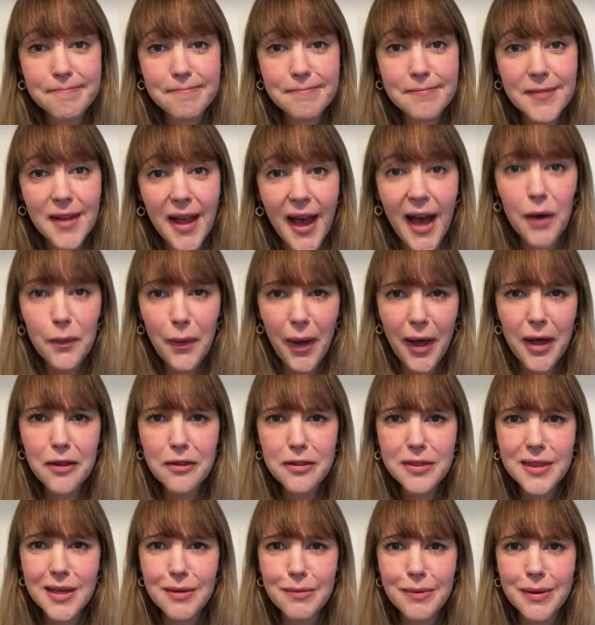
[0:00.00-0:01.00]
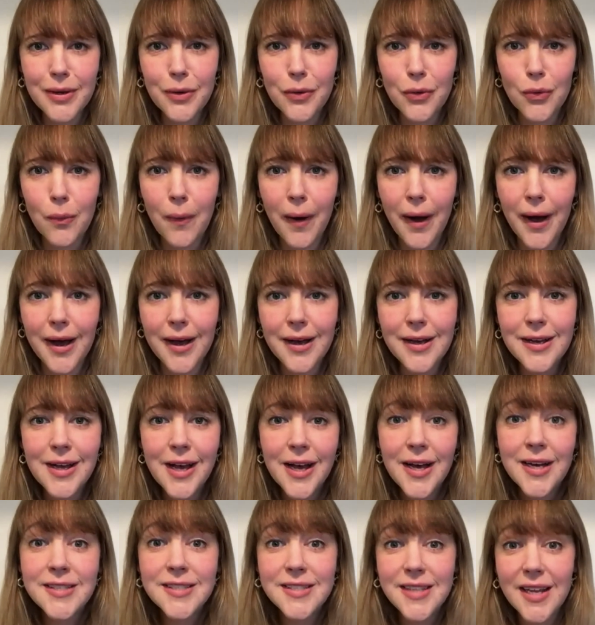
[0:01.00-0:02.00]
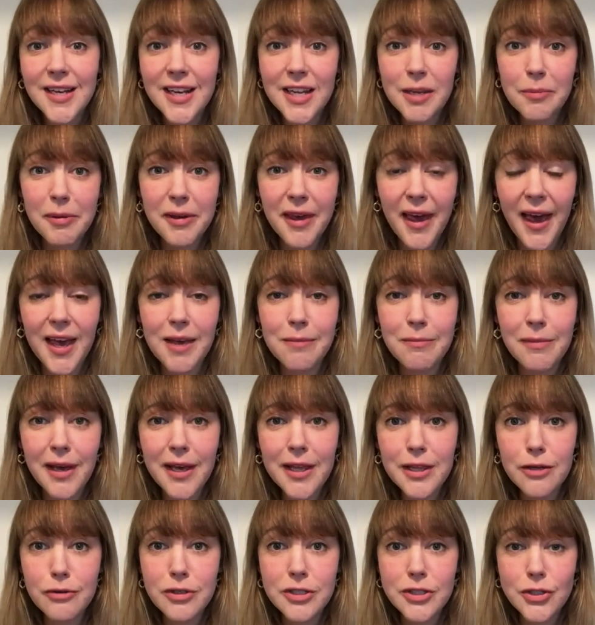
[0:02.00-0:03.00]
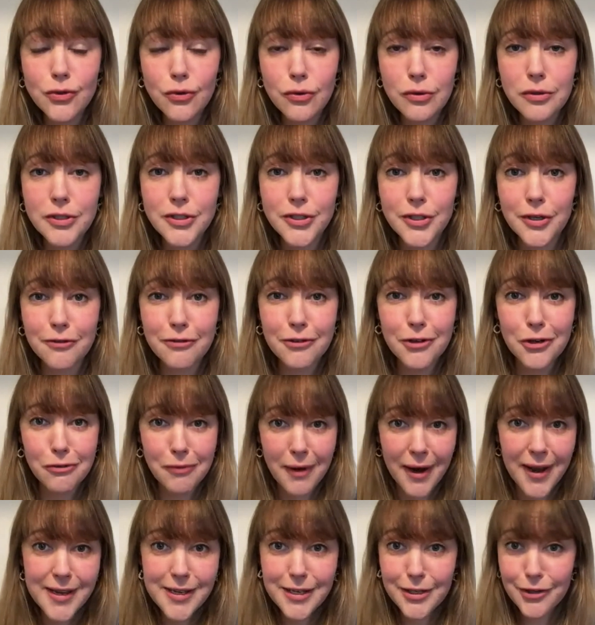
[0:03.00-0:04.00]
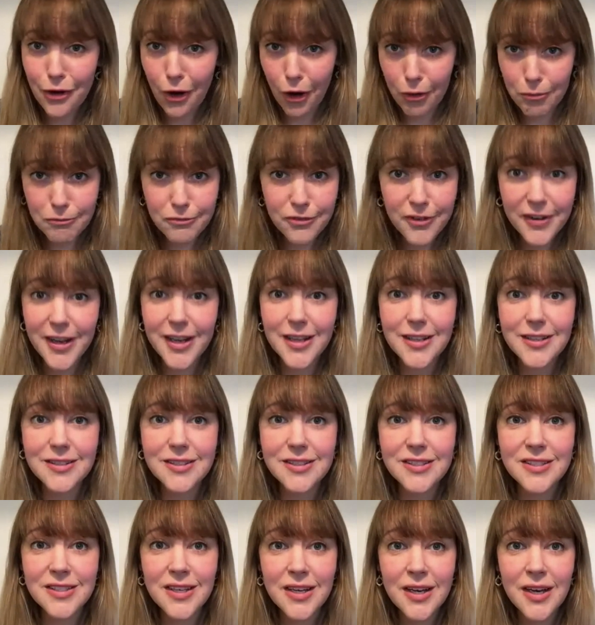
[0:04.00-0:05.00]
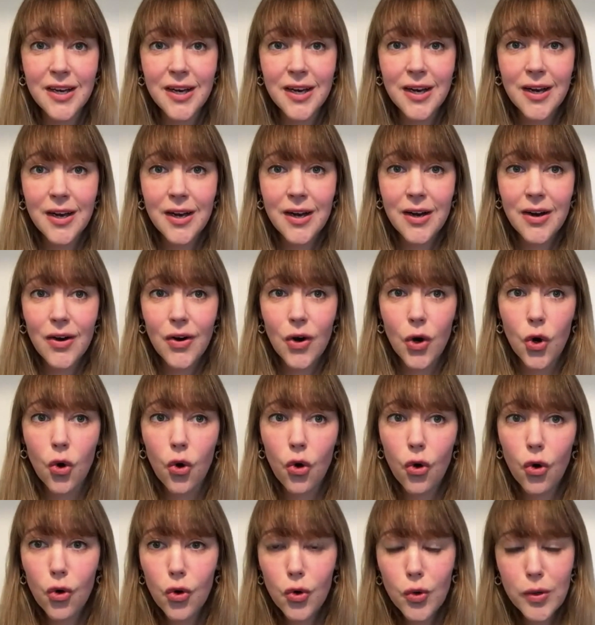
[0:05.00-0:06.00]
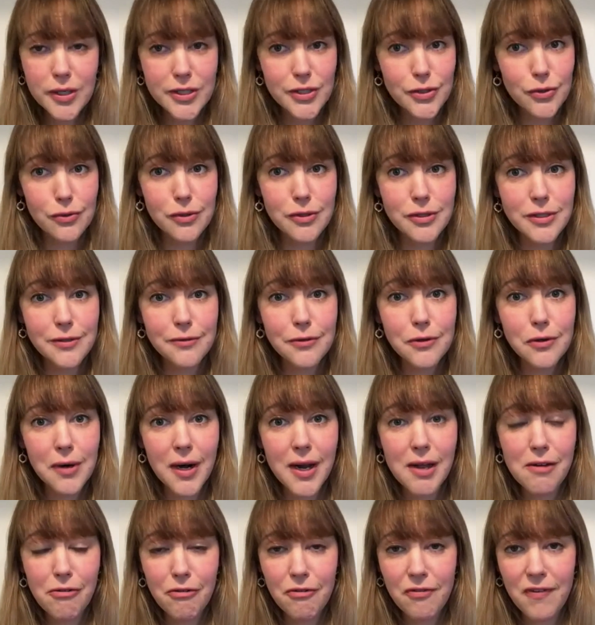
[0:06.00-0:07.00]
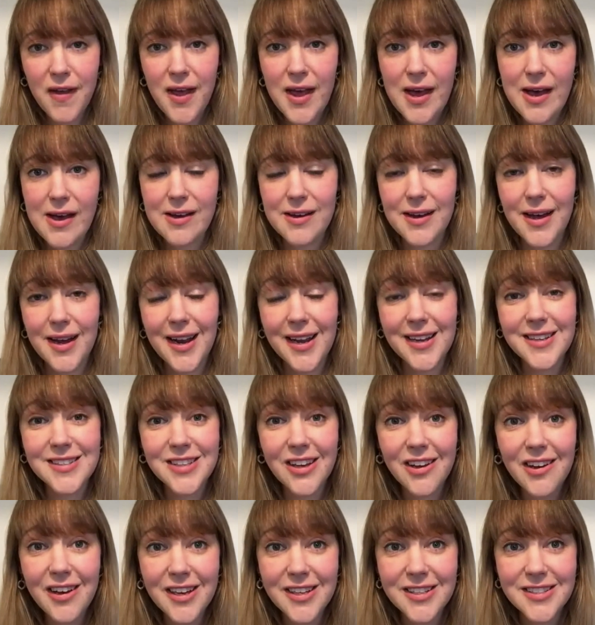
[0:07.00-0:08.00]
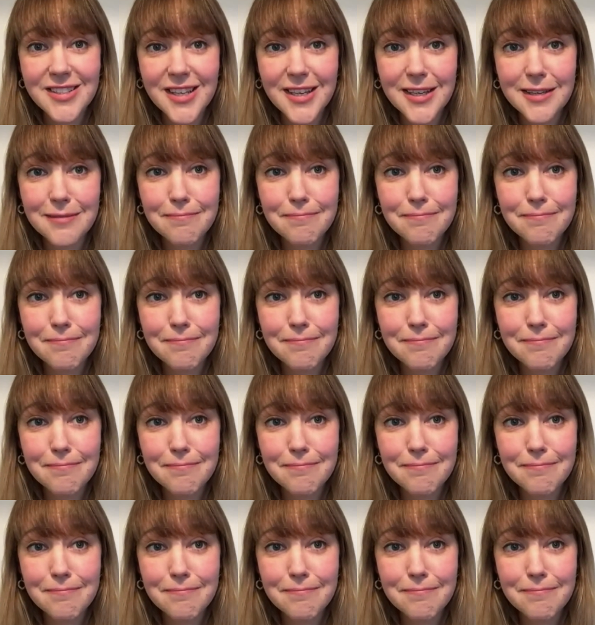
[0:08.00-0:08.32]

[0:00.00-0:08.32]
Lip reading: How healthy we all were suddenly became either a source of great confidence or a source of great fear and anxiety.